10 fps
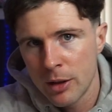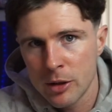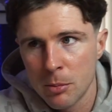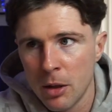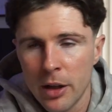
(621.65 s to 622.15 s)

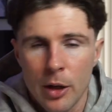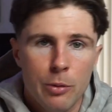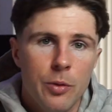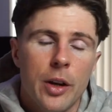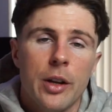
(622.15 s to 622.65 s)
doesn't matter how
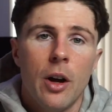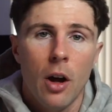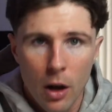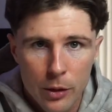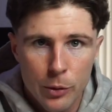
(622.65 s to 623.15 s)
fucking
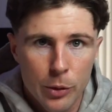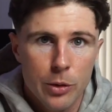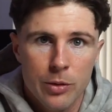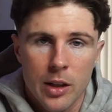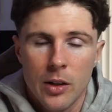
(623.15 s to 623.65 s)
hardcore you
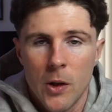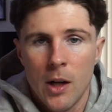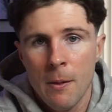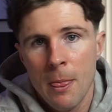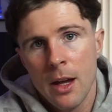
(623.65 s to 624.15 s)
think you
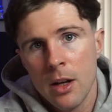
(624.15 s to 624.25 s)
are,